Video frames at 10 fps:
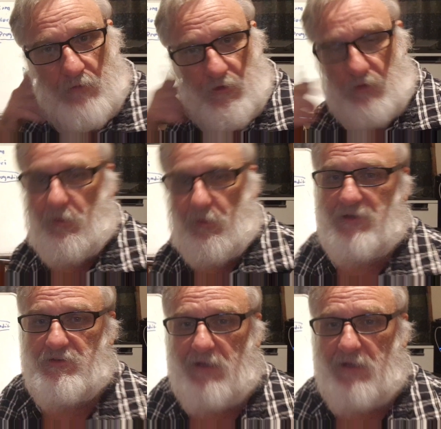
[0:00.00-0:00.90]
if we do
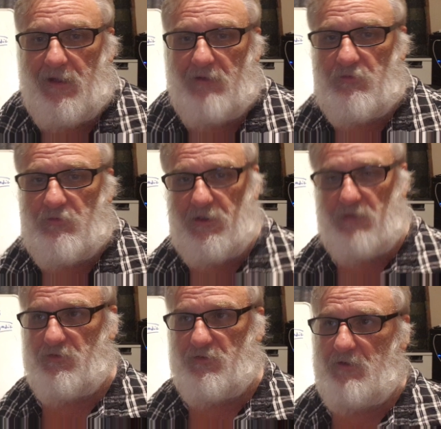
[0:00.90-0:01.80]
brain scans, we
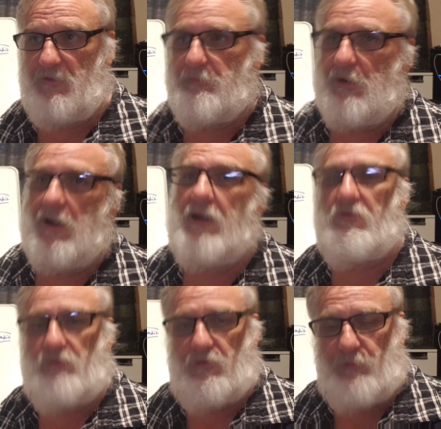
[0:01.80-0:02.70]
can see that the brain
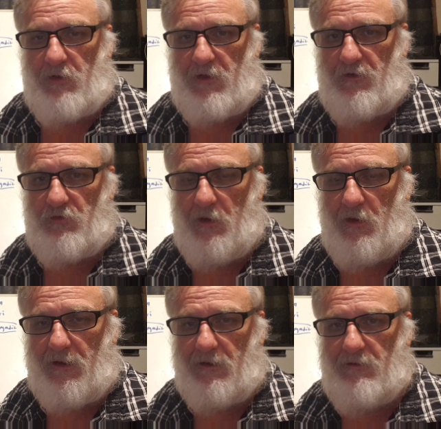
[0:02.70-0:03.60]
is responding in this
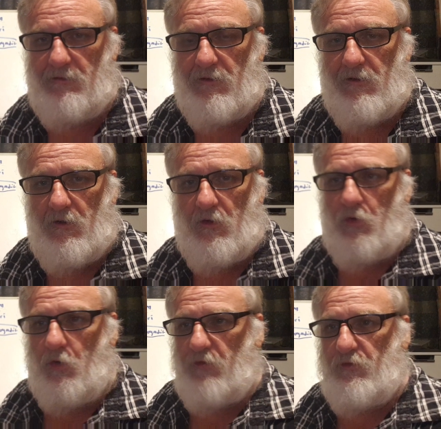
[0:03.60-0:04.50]
way,
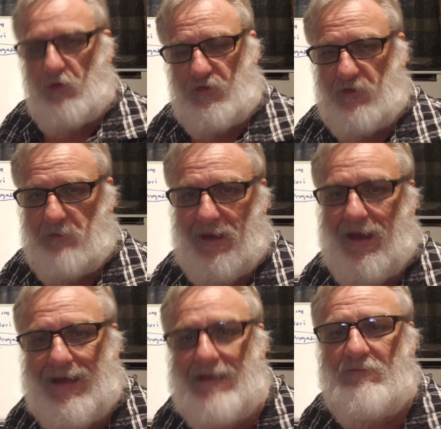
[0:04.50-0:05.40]
or if you watch their
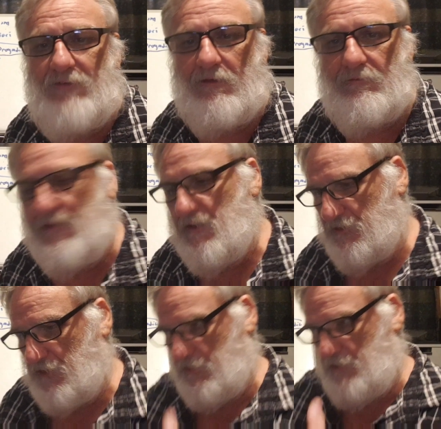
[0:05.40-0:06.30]
behaviour.
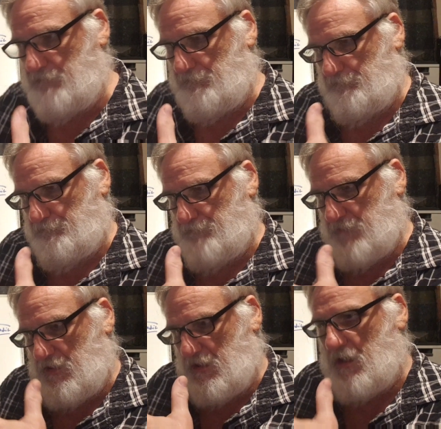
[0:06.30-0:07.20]
So you can